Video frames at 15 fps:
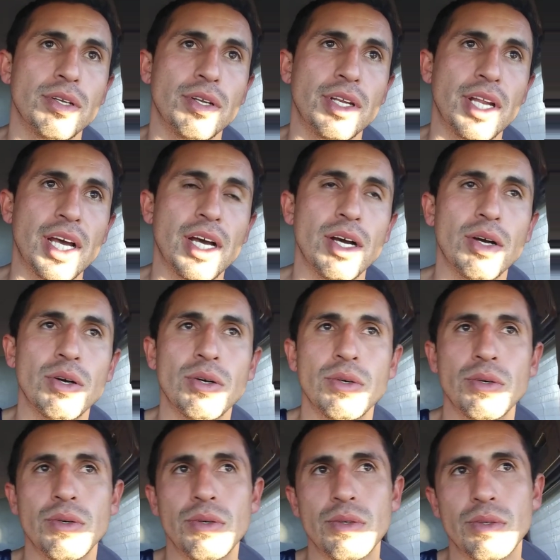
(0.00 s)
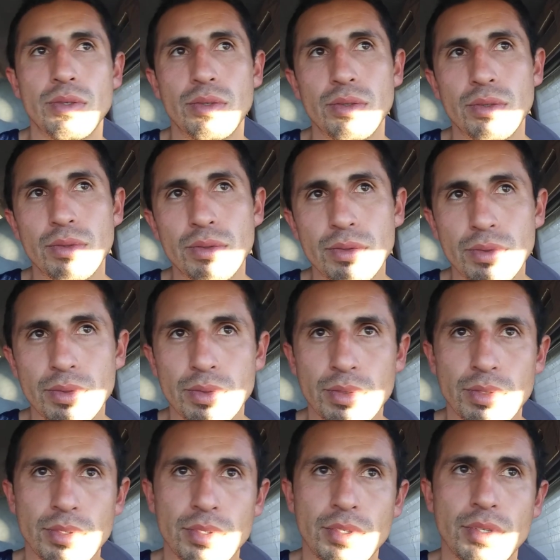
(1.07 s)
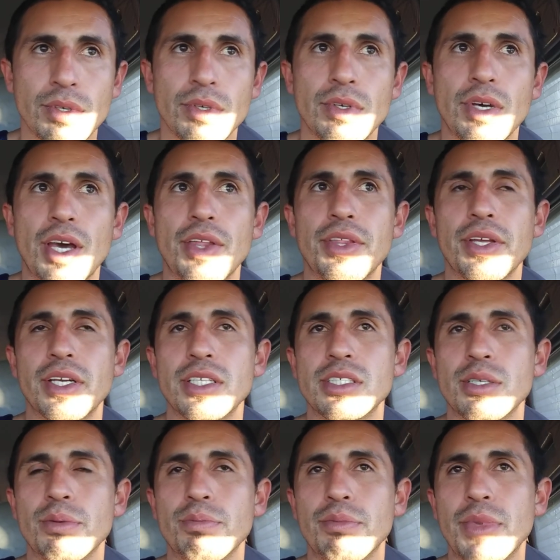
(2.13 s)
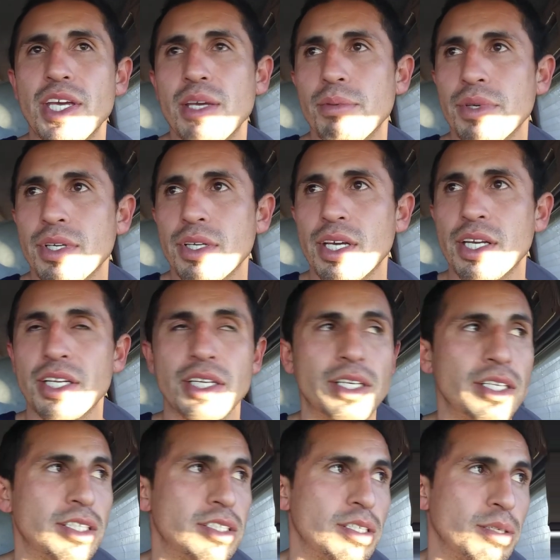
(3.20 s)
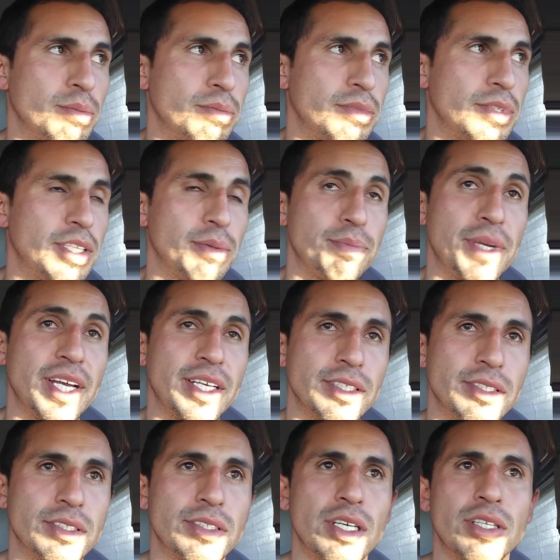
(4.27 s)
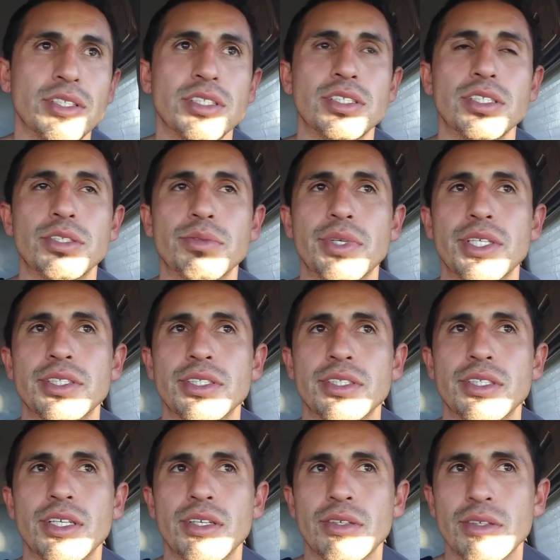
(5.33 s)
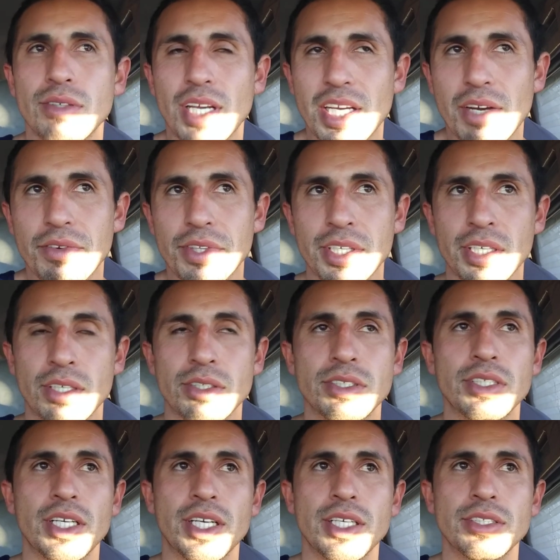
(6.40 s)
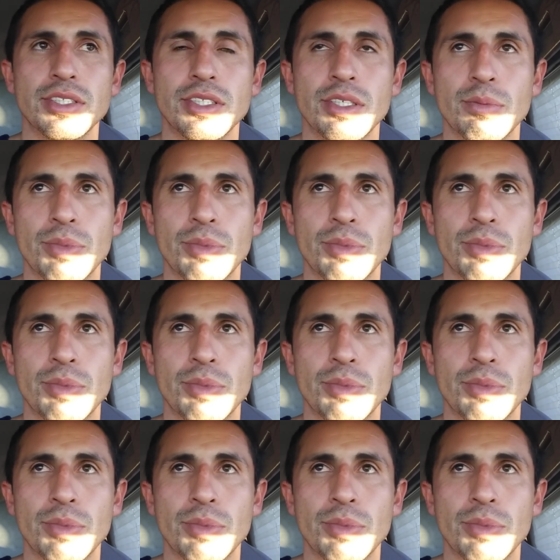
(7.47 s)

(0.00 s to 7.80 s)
Now, I think it's a maybe, and it depends on the situation, like everything else, I guess,